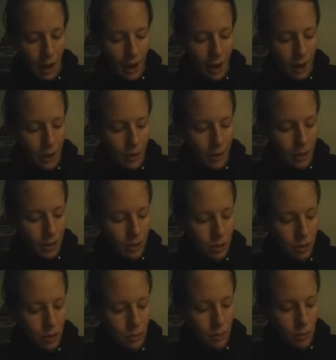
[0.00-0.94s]
How
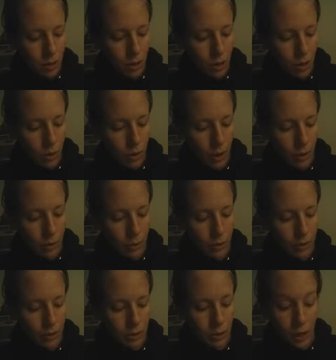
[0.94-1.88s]
can you know
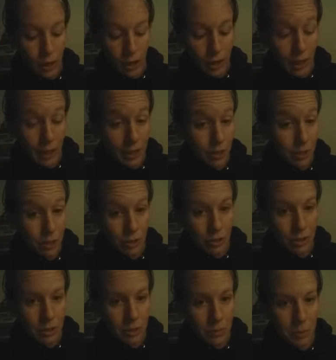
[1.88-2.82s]
how dark a
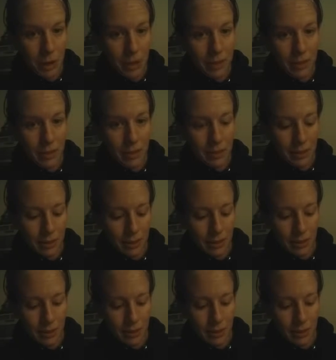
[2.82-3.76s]
certain space
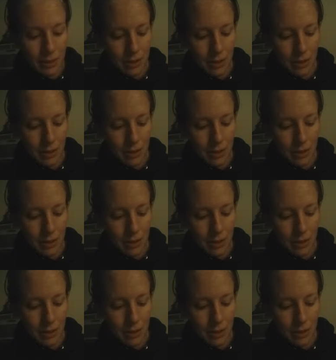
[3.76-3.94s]
is?